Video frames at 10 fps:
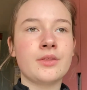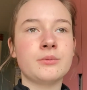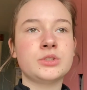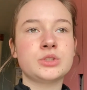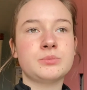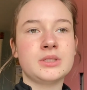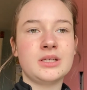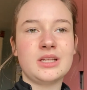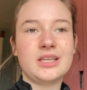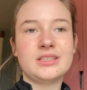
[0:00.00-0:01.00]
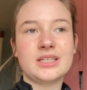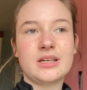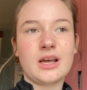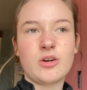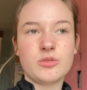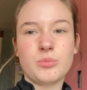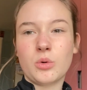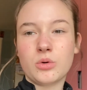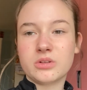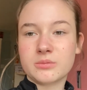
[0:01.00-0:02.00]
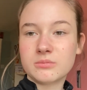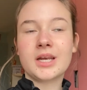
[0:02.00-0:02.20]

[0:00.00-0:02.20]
that we've just been eating out of boredom.